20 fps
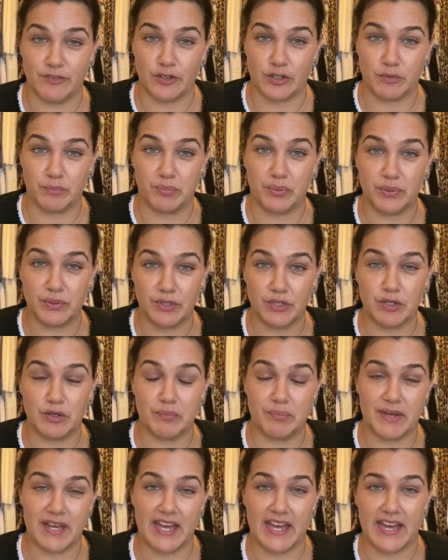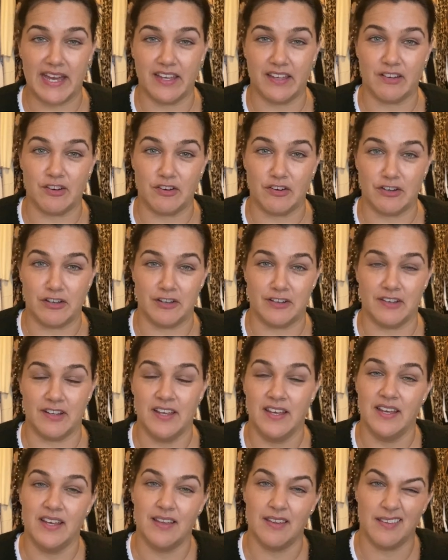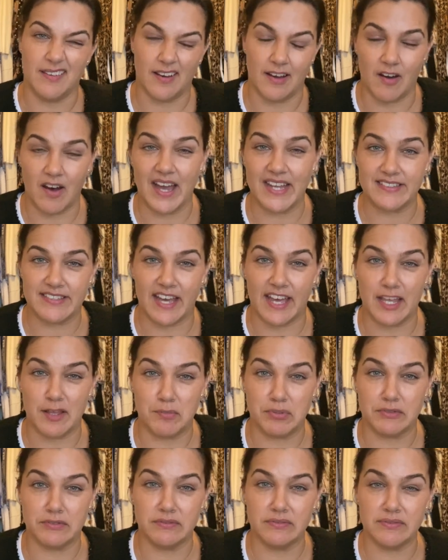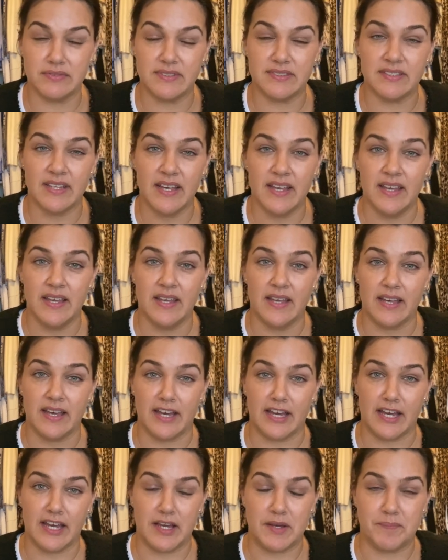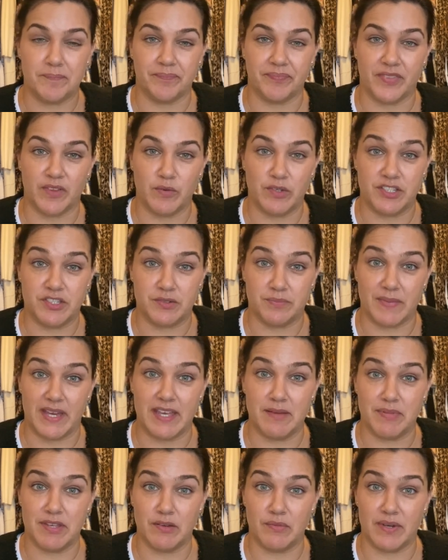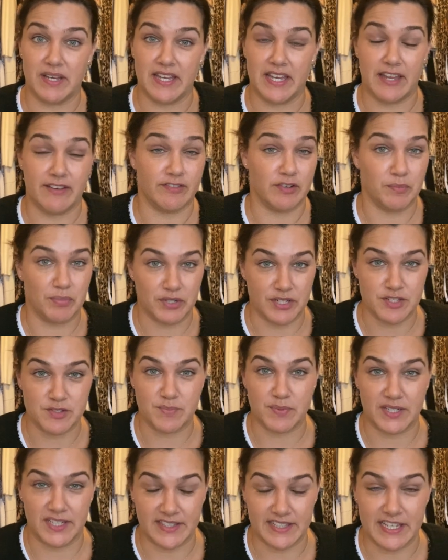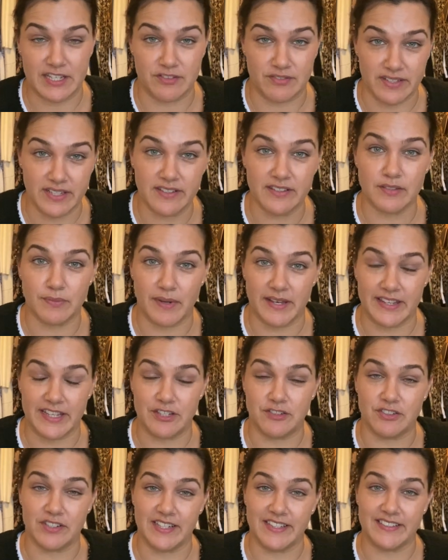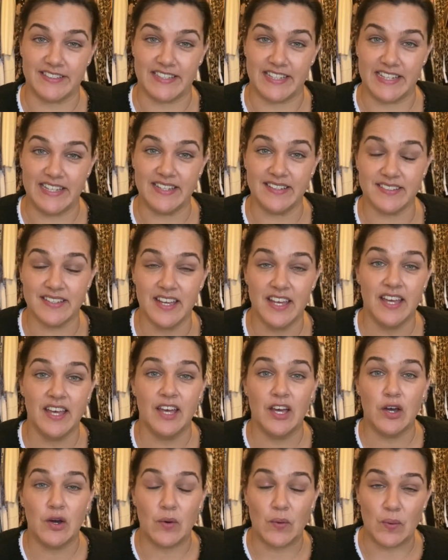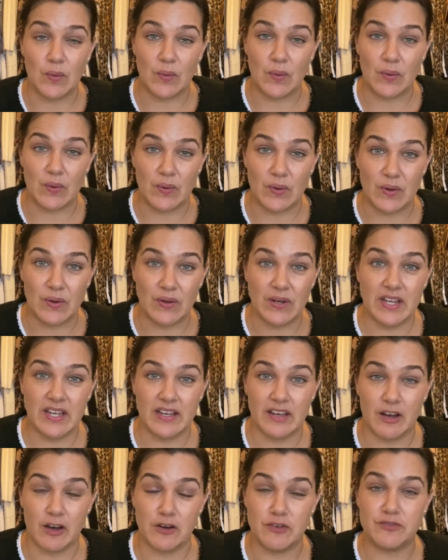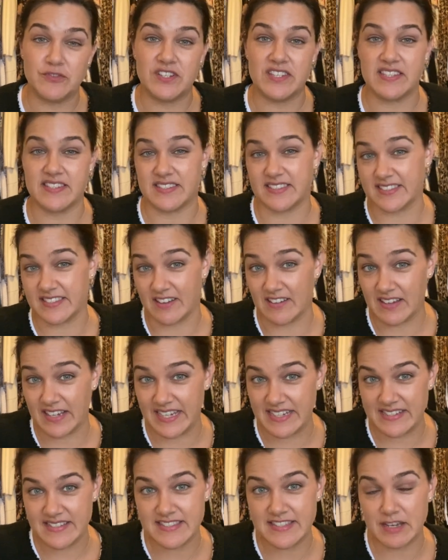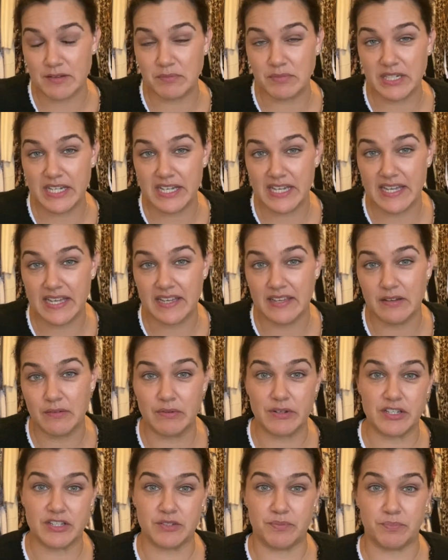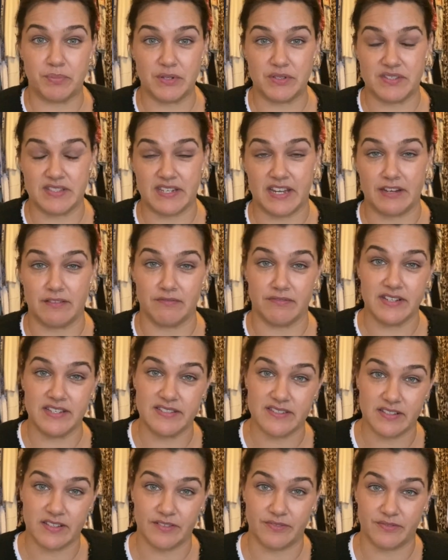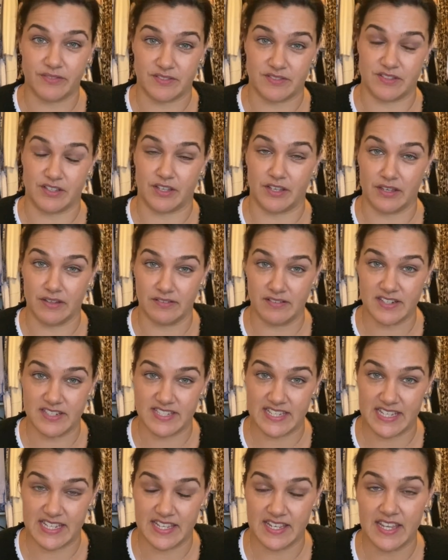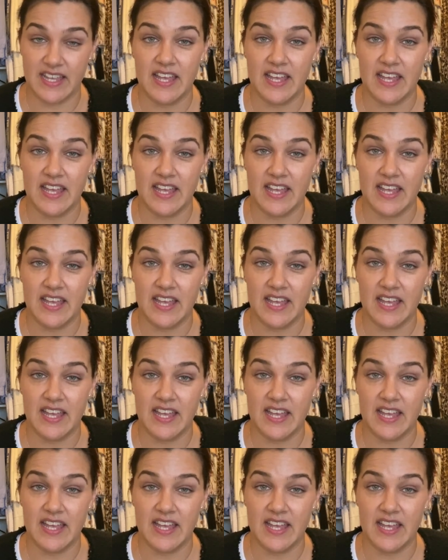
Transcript: to put your bag on high tables, which may be where everybody's putting their drinks while they're trying to eat, or off to the side somewhere, which puts it at risk for security,